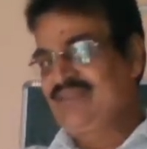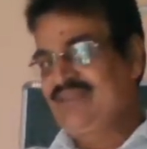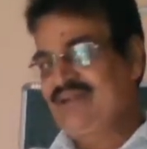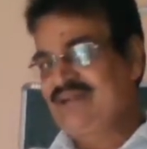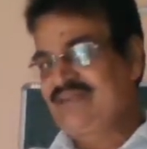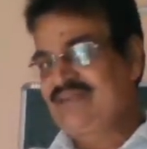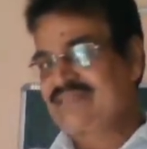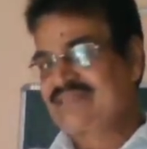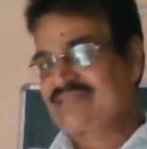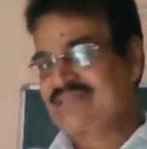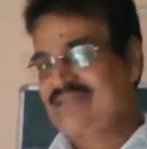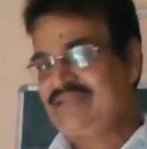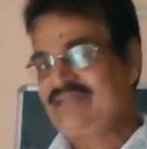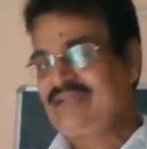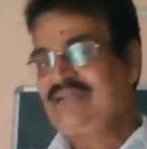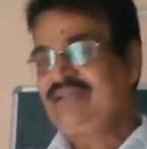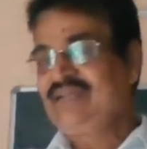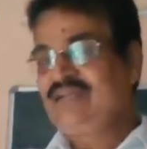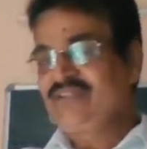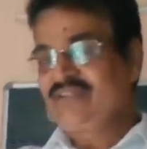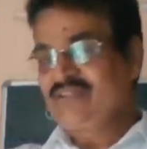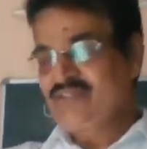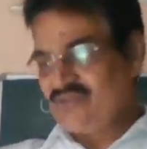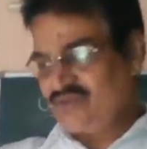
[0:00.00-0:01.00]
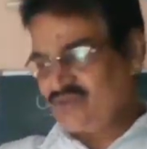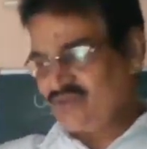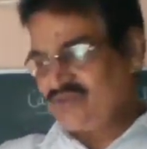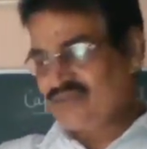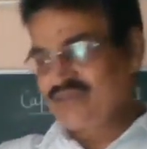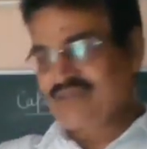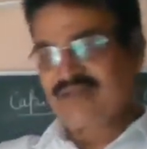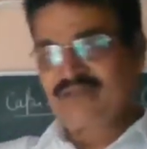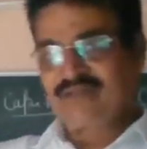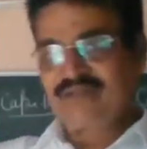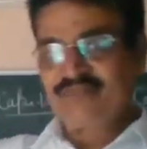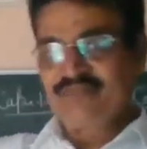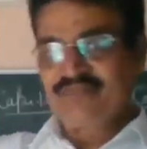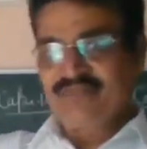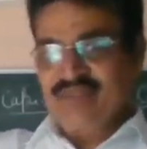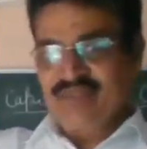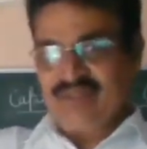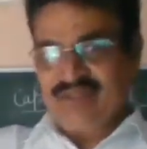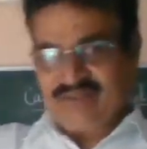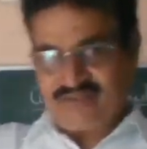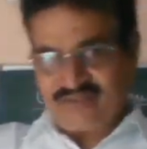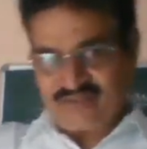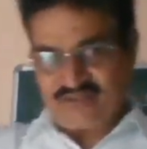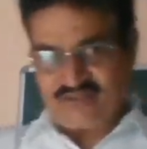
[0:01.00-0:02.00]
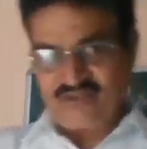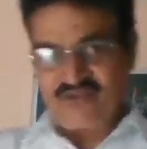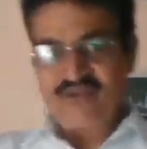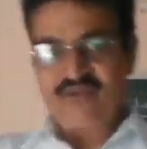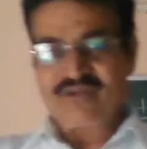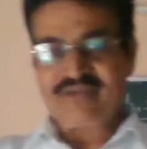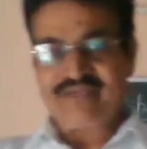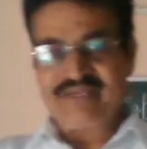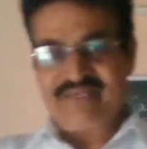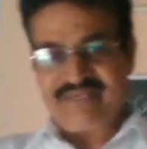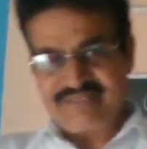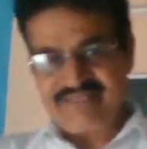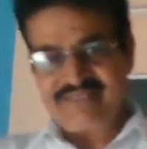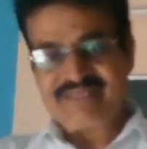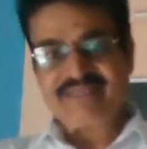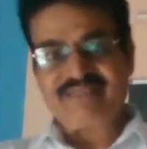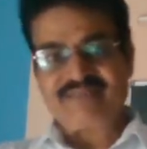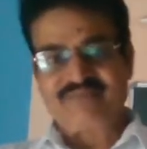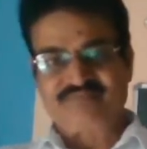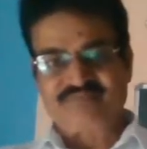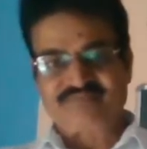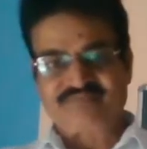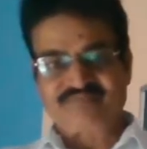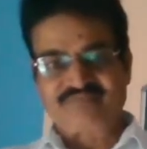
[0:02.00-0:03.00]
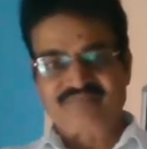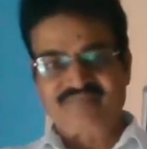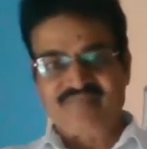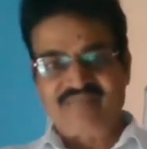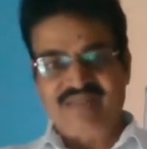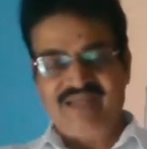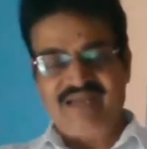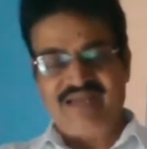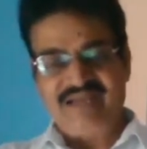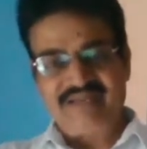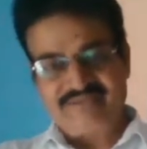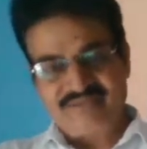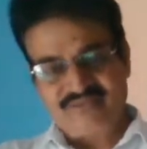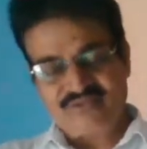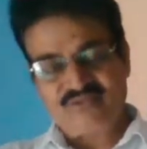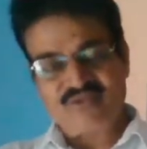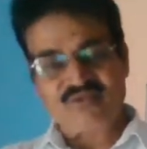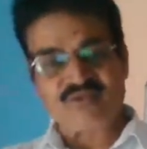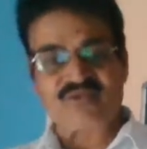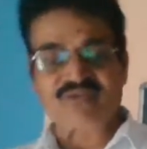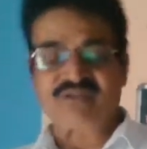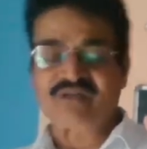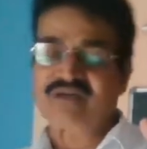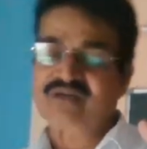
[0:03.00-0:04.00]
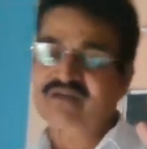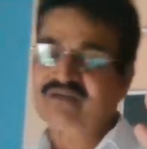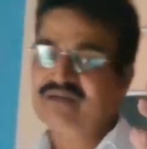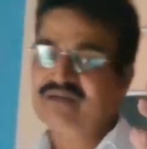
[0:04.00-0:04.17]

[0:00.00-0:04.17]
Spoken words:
Understand, through the through getting and through the